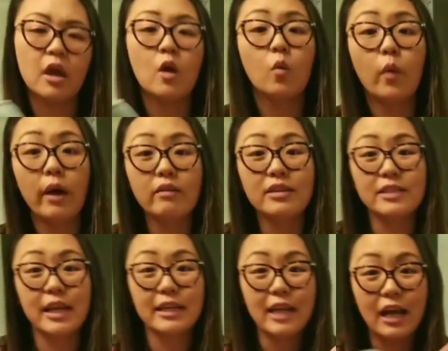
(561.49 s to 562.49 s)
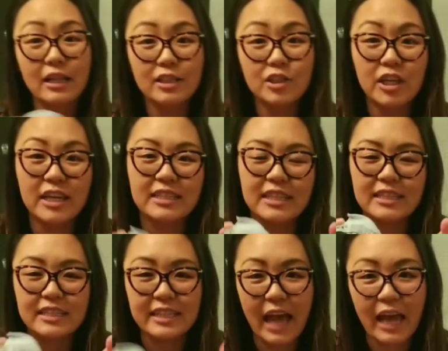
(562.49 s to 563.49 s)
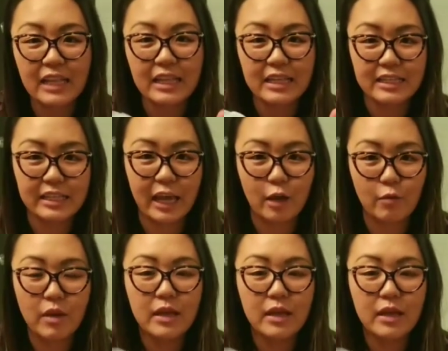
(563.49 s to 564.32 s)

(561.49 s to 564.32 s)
Well, the technology is exactly the same.